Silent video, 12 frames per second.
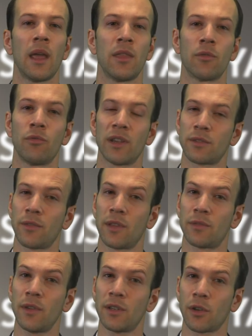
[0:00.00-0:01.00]
In the rest of
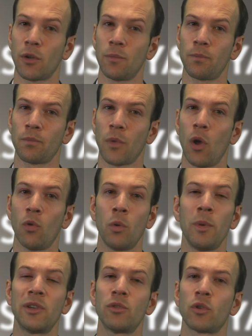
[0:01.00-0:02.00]
this video, we'll
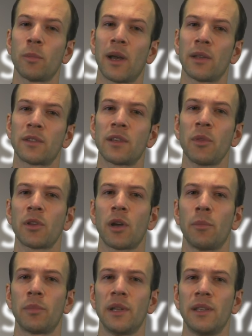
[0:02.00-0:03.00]
be talking about some of the
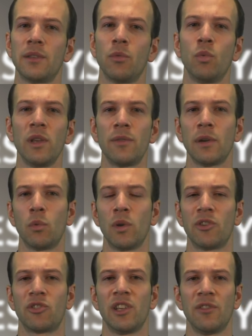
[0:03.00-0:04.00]
companies we feel will
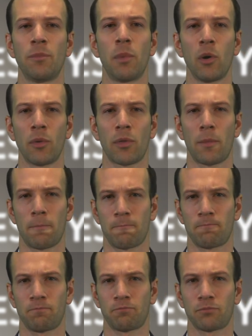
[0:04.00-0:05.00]
achieve both.
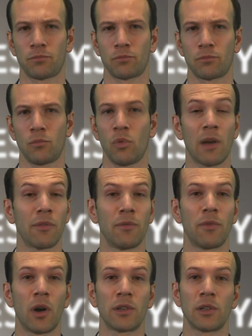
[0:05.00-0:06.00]
We have
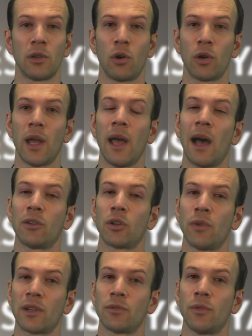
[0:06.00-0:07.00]
invited along our
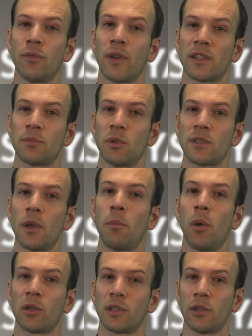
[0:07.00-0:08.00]
Director of Investments,
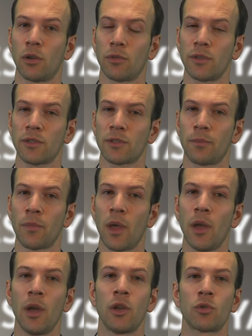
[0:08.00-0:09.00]
Martin Lawrence,
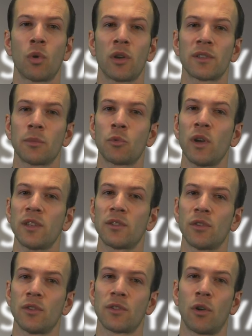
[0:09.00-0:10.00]
to ask some
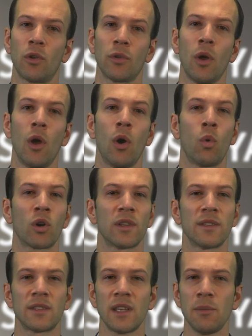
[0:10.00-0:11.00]
questions on what can
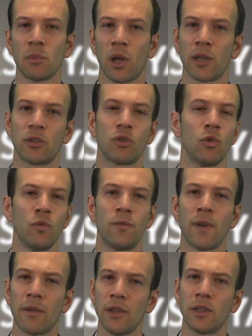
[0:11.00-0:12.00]
seem like two
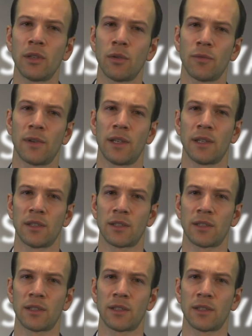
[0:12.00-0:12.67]
very conflicting